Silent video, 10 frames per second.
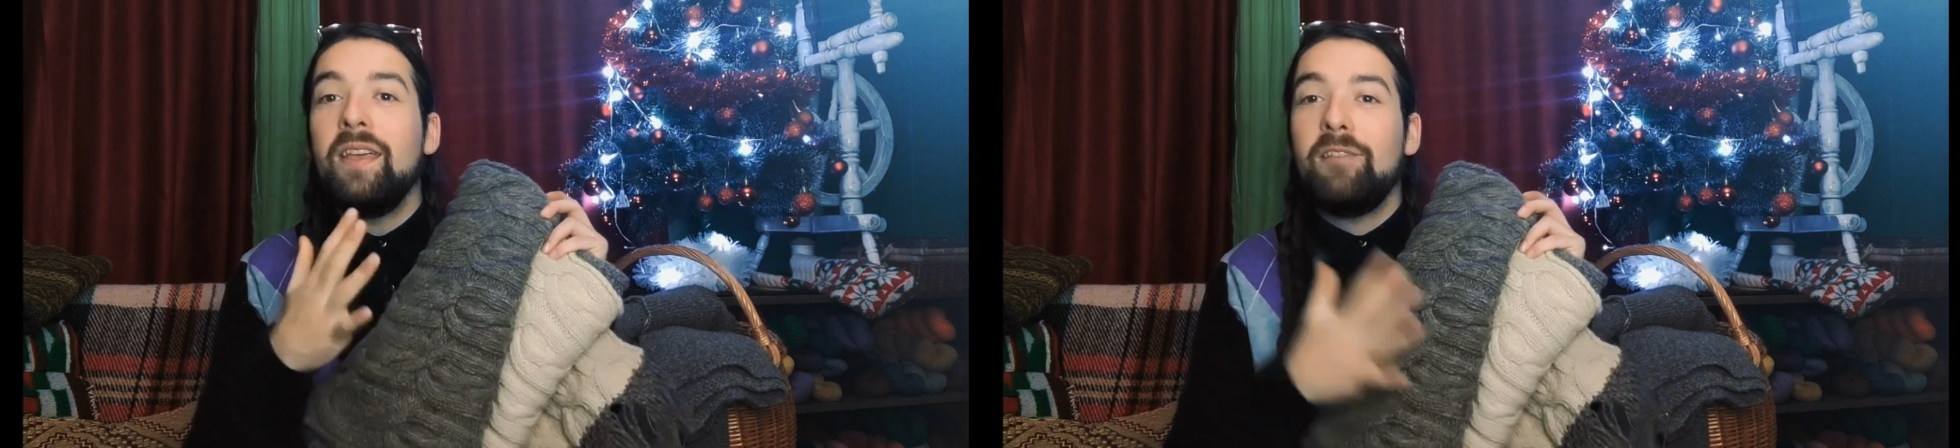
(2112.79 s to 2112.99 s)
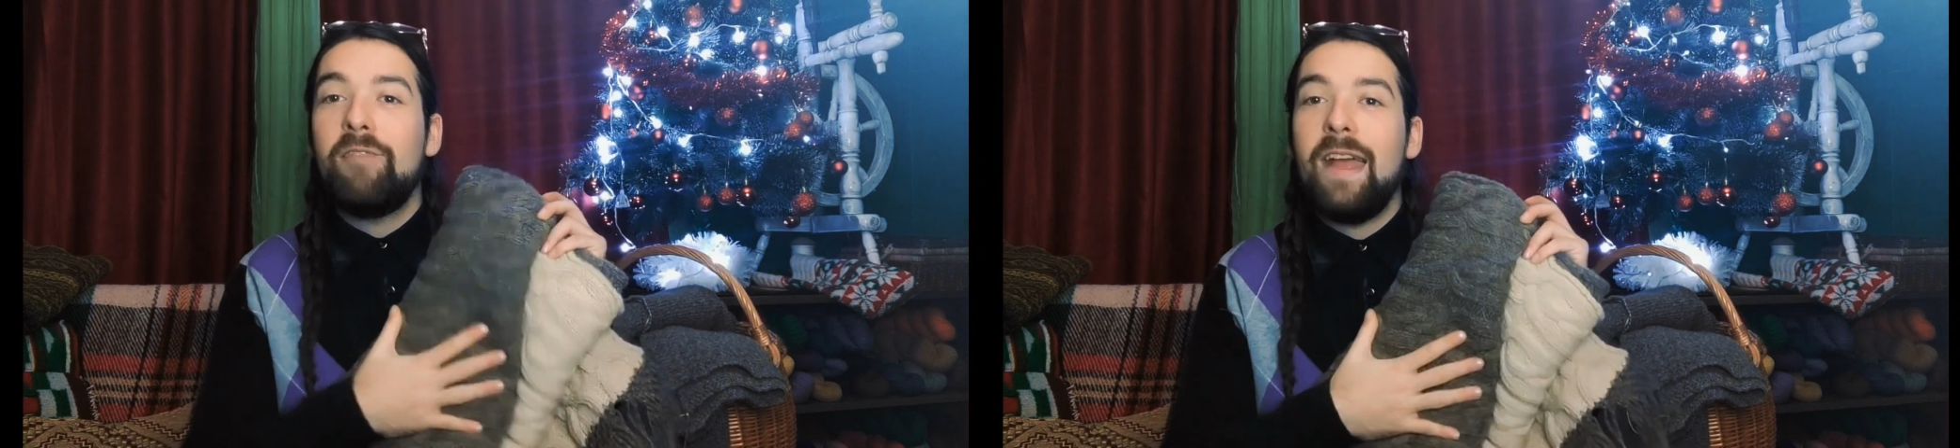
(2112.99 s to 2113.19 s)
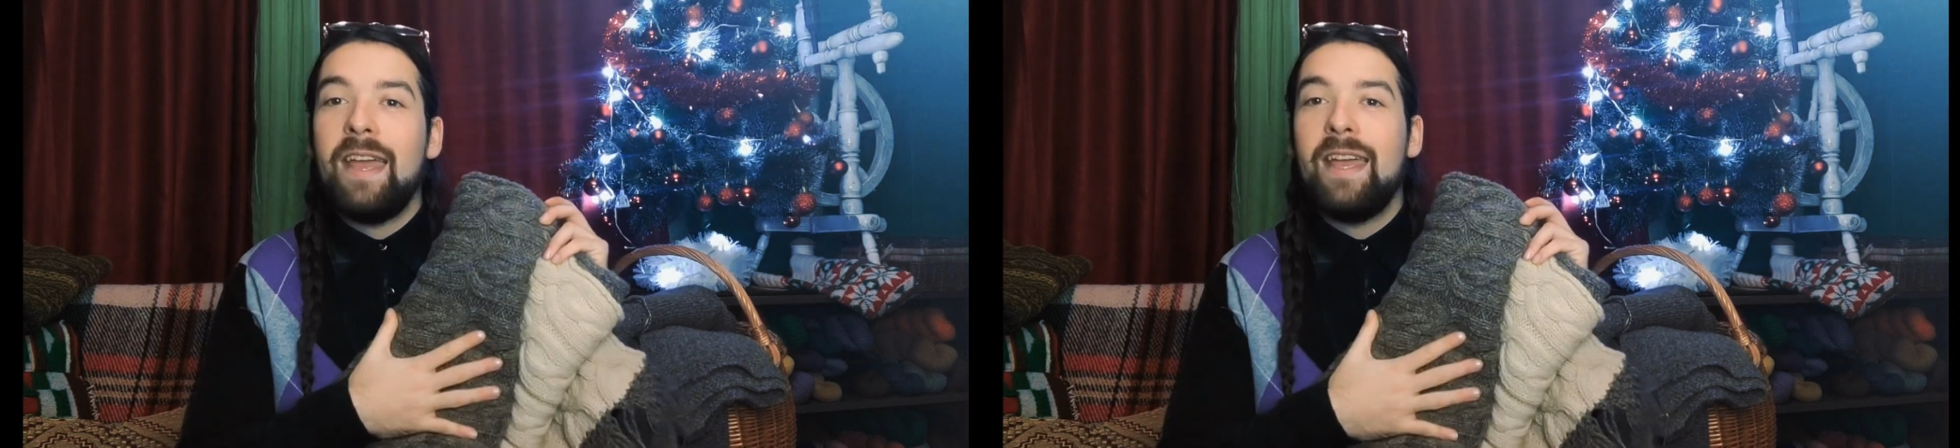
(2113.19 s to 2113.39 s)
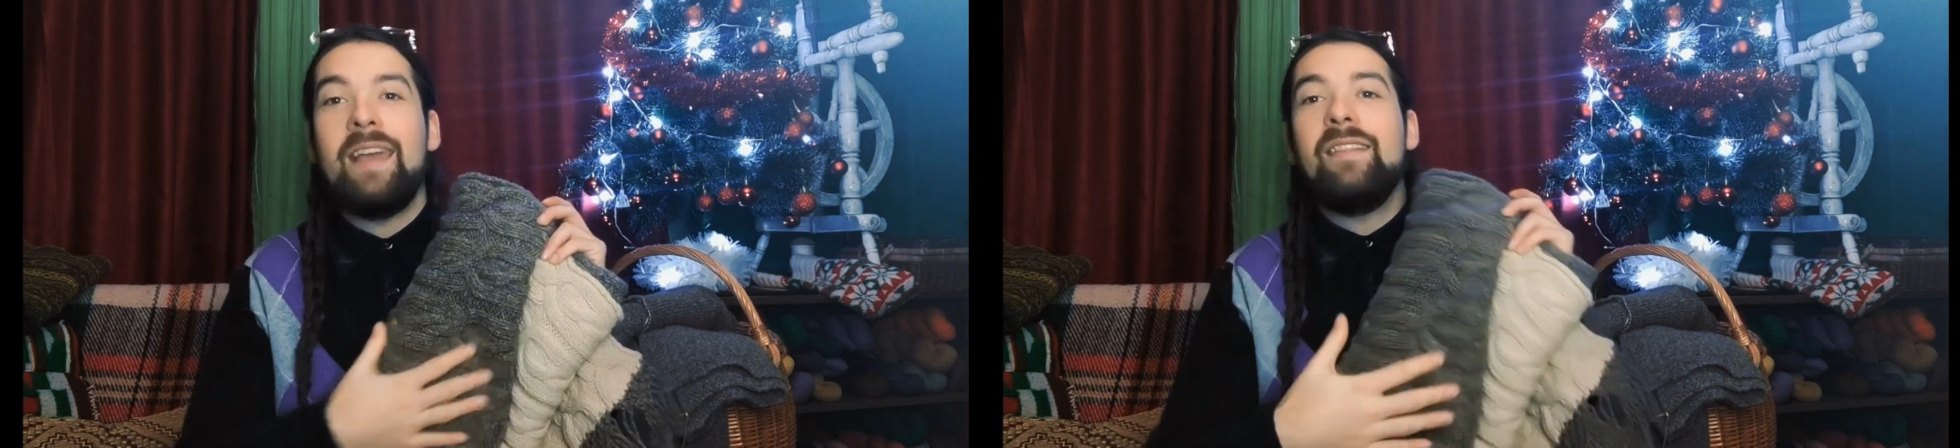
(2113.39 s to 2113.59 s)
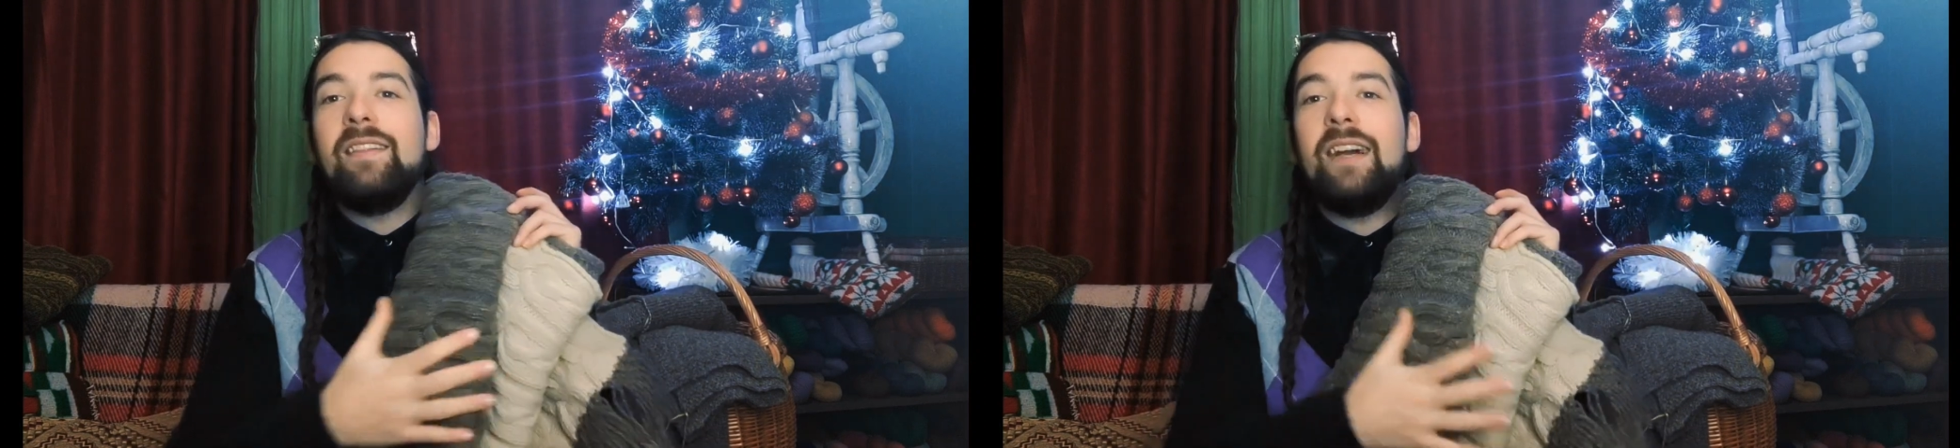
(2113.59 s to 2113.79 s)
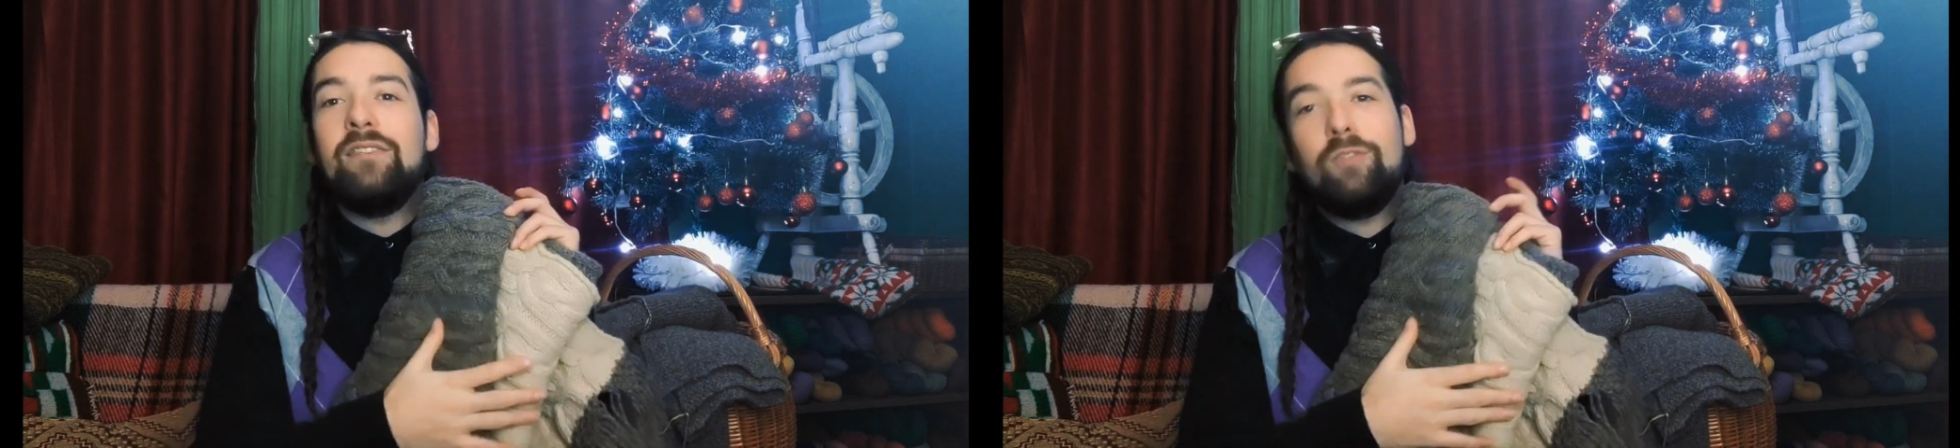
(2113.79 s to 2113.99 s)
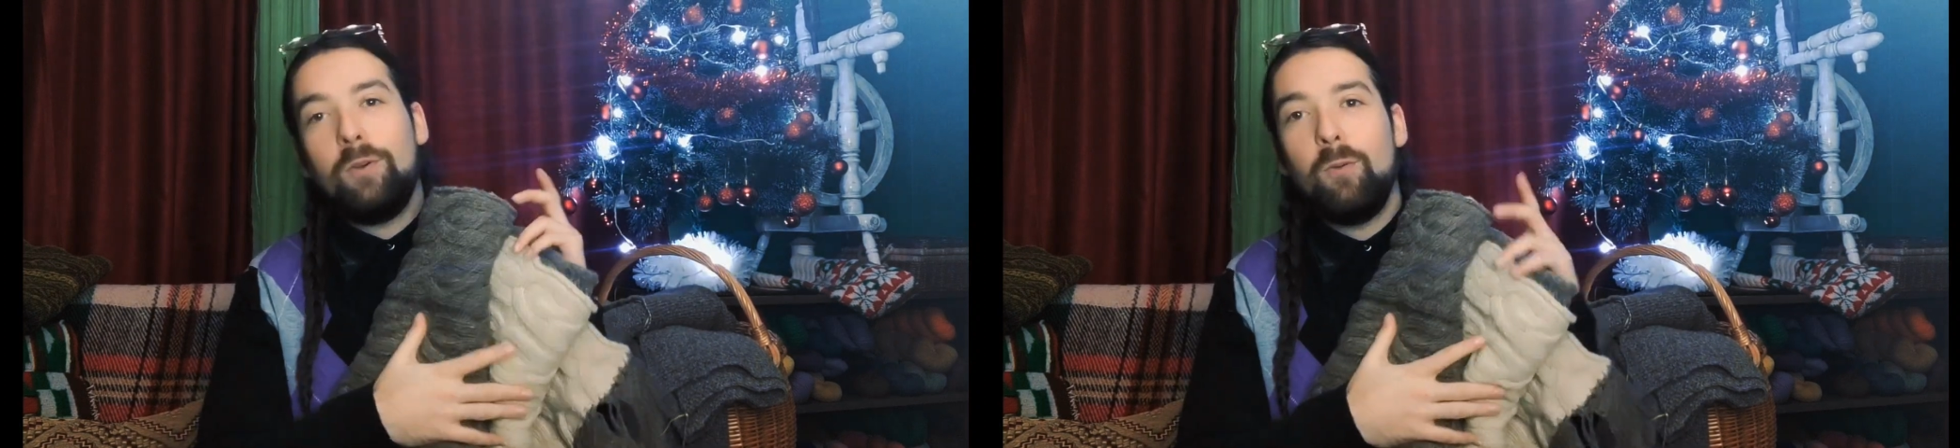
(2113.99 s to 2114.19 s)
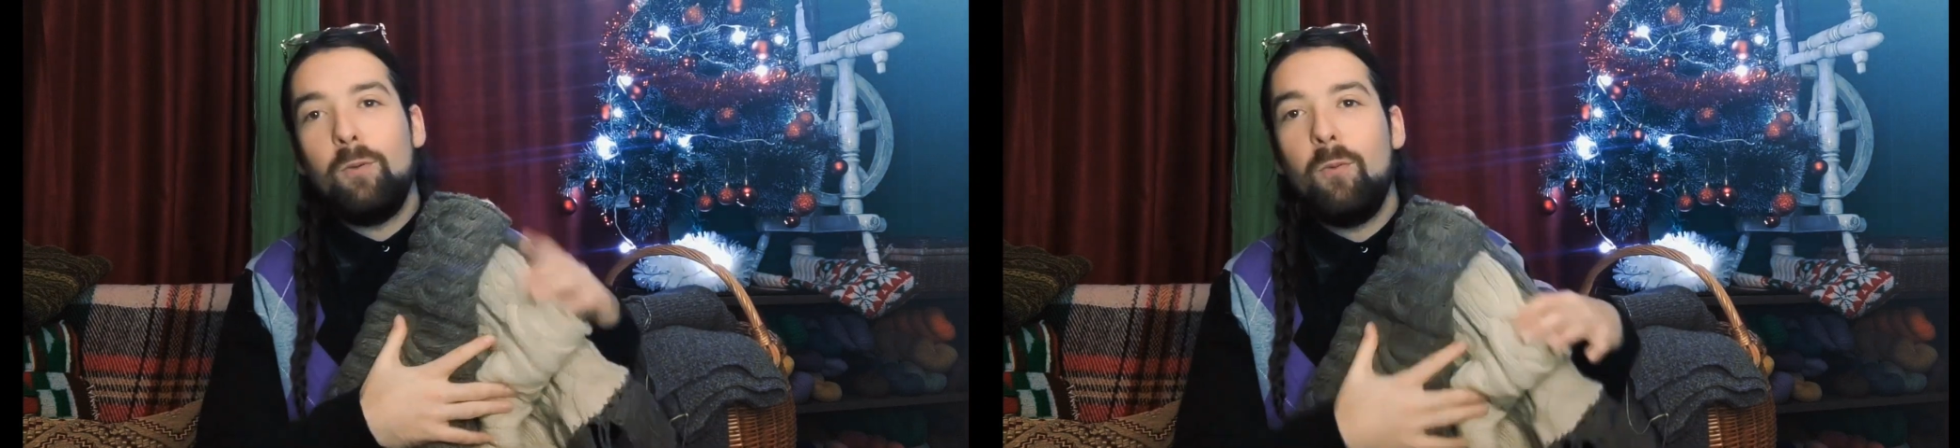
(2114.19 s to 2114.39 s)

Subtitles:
grey and the natural